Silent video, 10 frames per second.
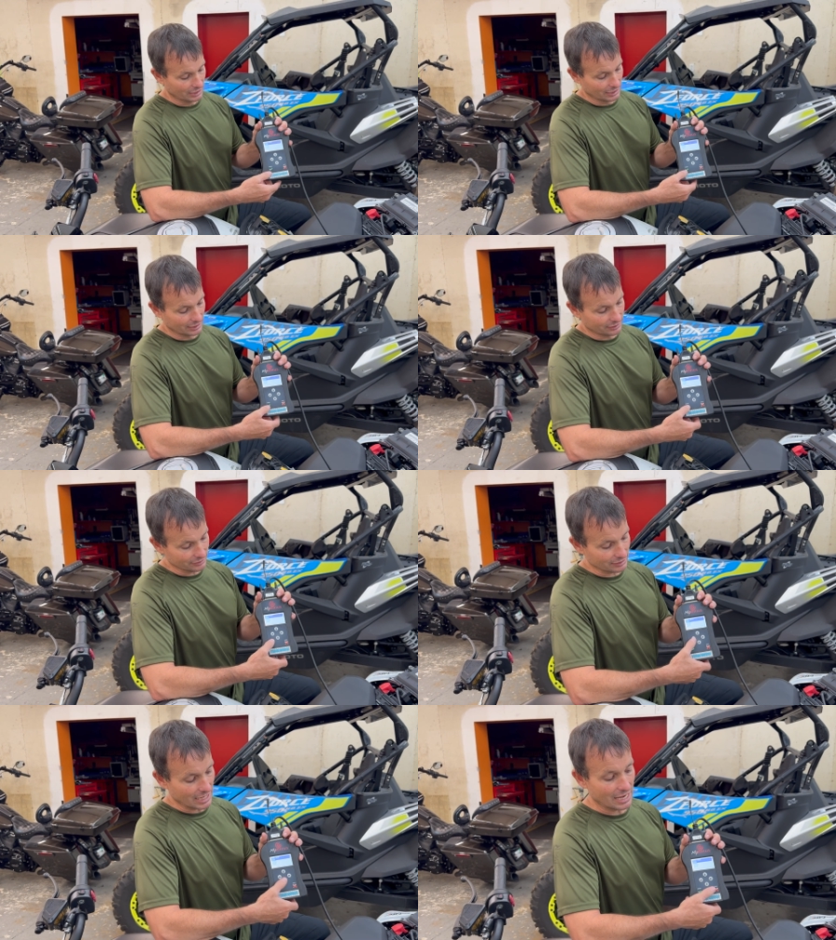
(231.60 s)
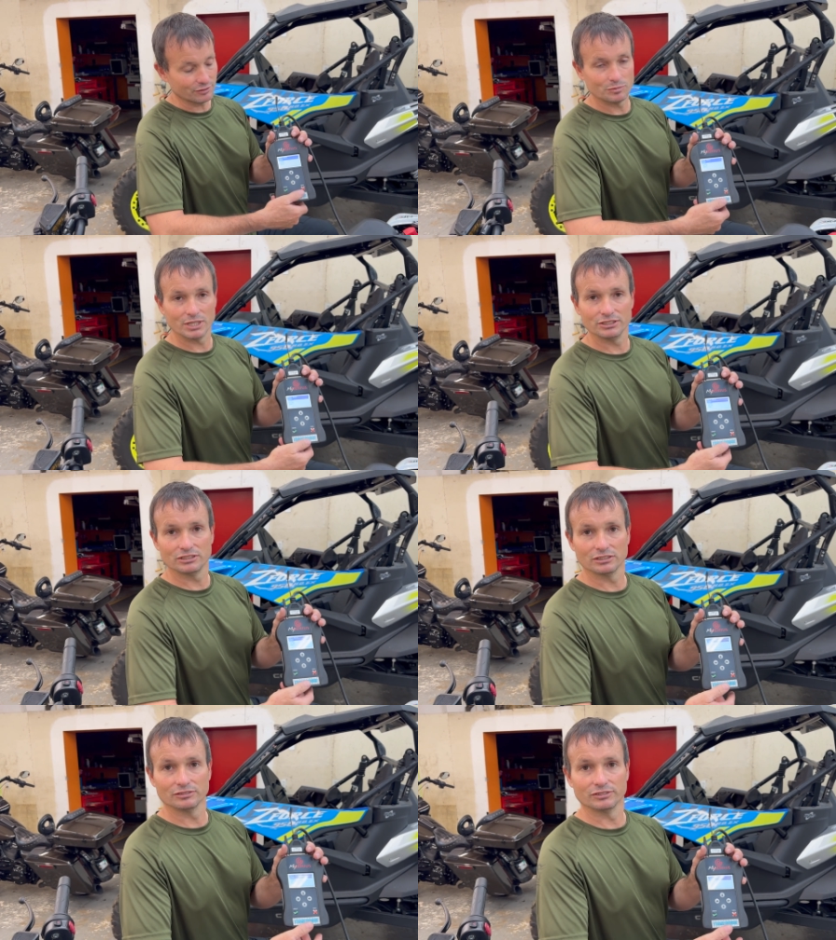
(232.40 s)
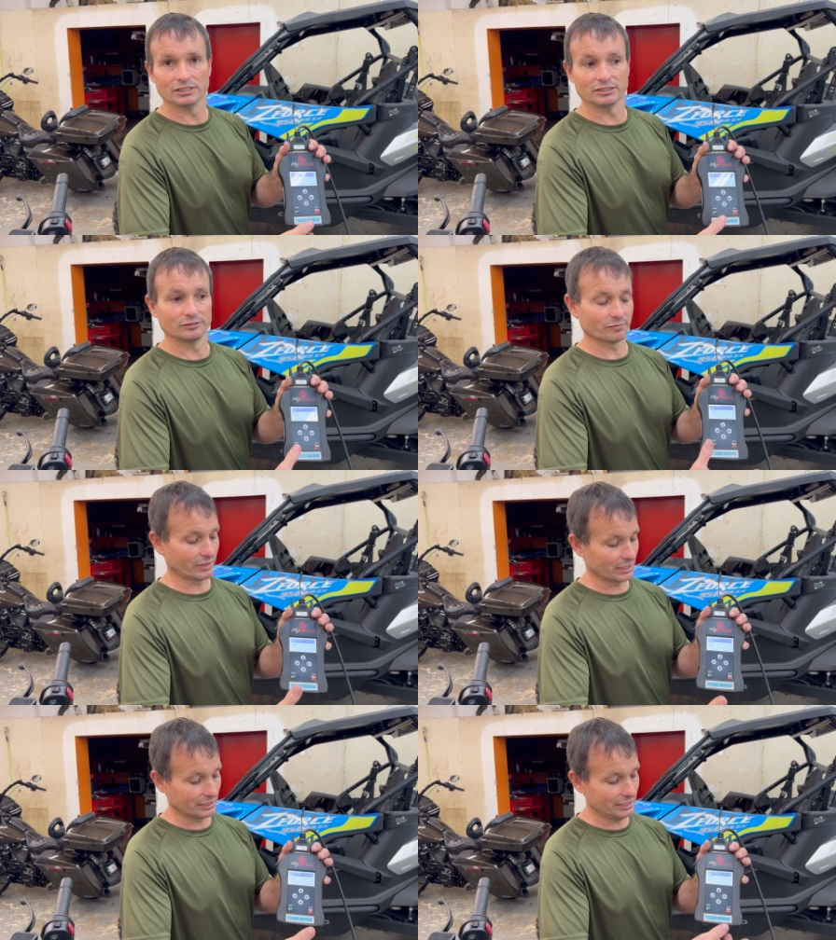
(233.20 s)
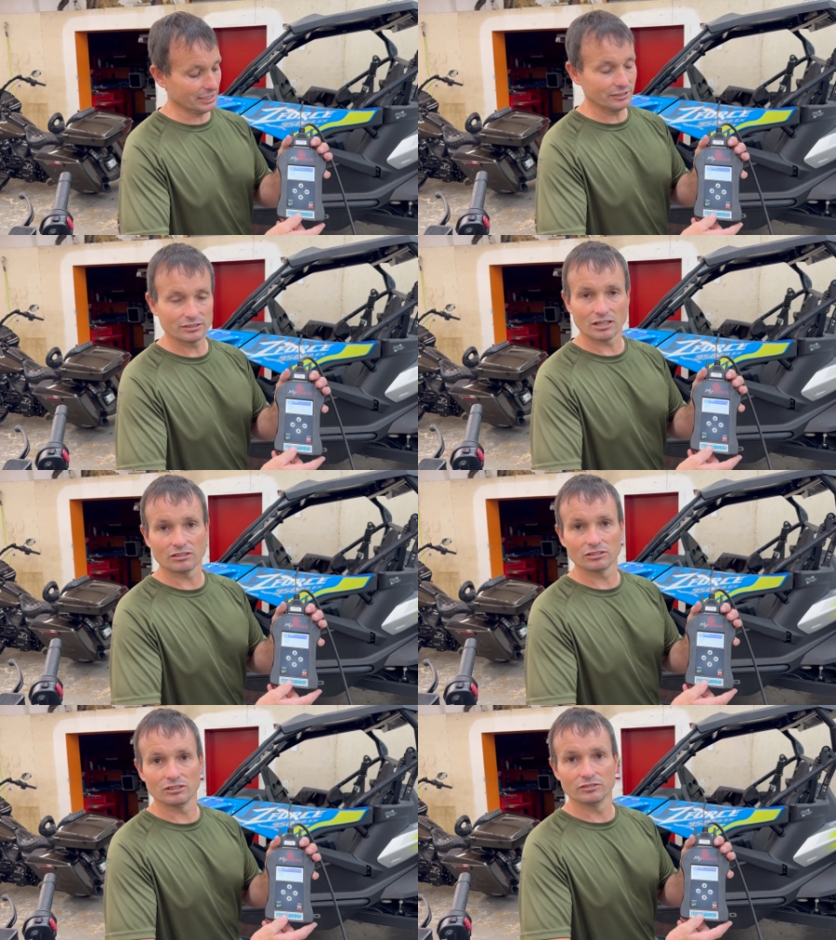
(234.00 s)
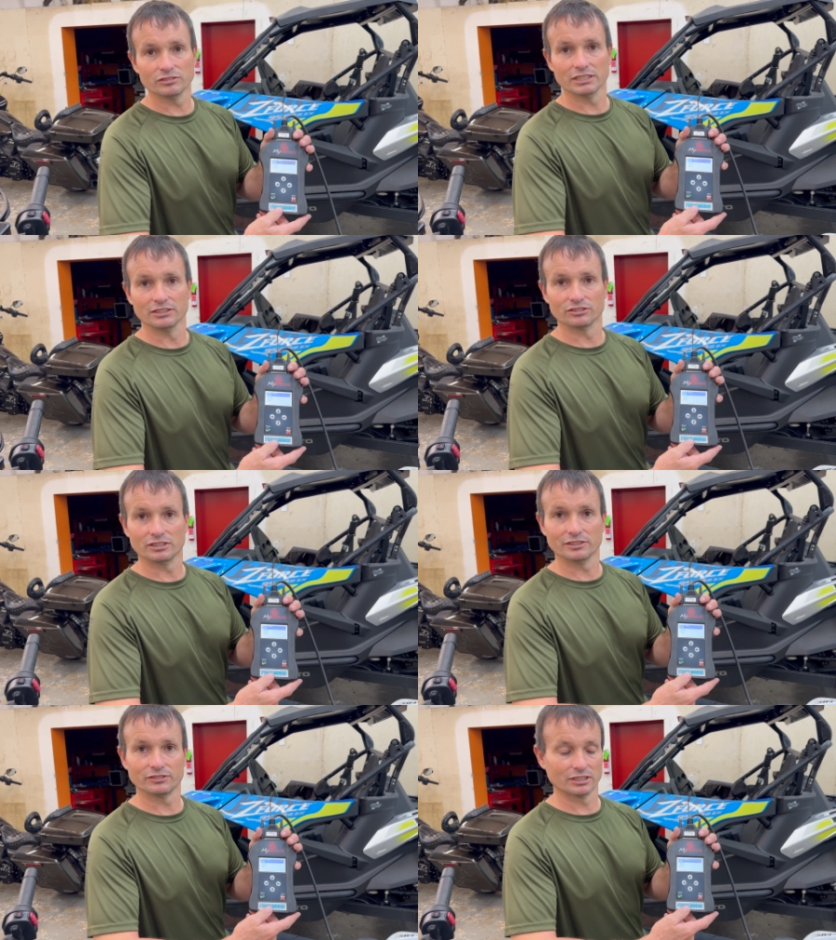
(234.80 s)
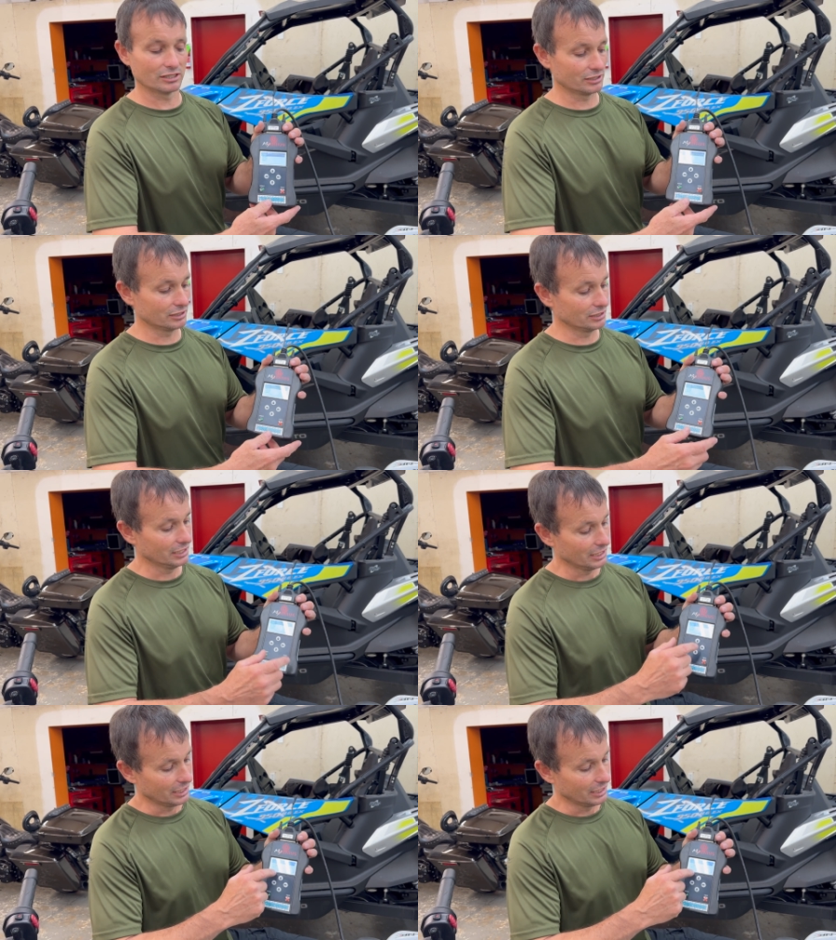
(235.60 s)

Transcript: It doesn't have a bunch of uh, keys all over it and stuff to learn.